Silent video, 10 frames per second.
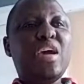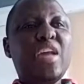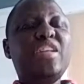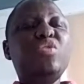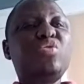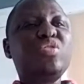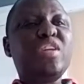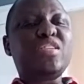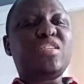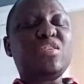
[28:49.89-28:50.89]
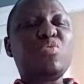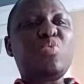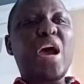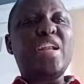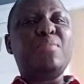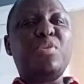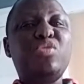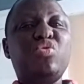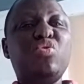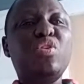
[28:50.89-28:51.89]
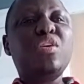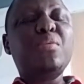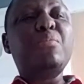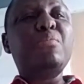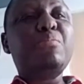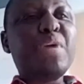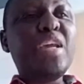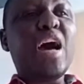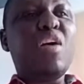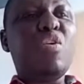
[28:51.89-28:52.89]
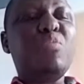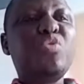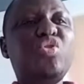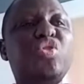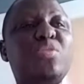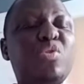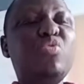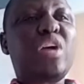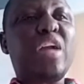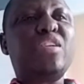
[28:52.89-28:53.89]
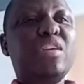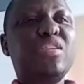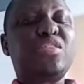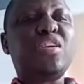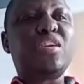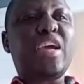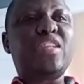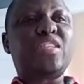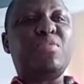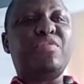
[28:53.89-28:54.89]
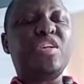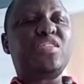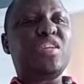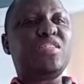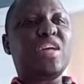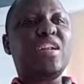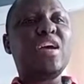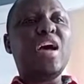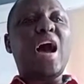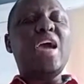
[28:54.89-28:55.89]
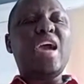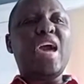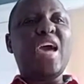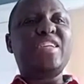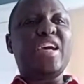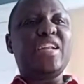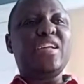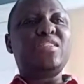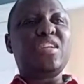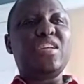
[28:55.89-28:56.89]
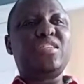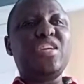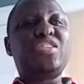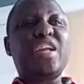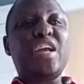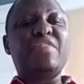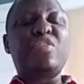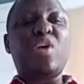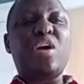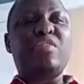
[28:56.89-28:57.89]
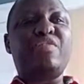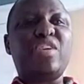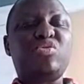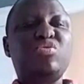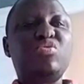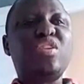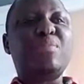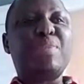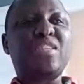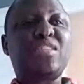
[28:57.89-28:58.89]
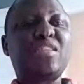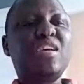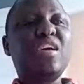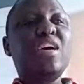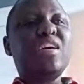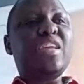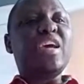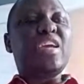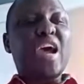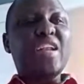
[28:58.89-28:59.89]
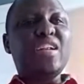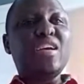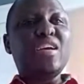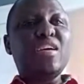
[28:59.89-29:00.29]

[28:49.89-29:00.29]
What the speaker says: And due to this, we are unable to. Being at home, you can still get some of these things done. I urge and entreat each and every one of us to do the best they can